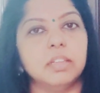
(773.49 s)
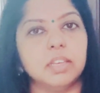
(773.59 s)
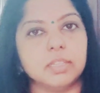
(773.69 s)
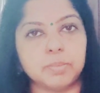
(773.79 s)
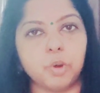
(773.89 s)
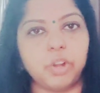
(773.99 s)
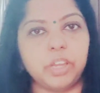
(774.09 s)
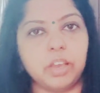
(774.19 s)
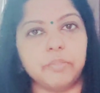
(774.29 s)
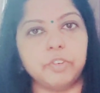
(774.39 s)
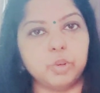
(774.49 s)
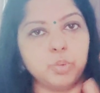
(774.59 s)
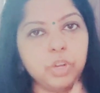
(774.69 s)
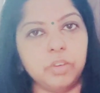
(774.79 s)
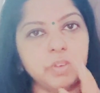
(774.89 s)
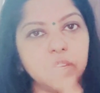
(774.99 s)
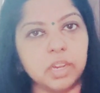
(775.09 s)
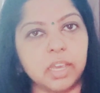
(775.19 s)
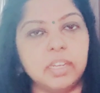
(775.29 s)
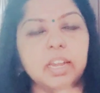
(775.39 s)
that is morning, afternoon,
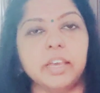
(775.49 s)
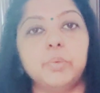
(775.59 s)
evening, night.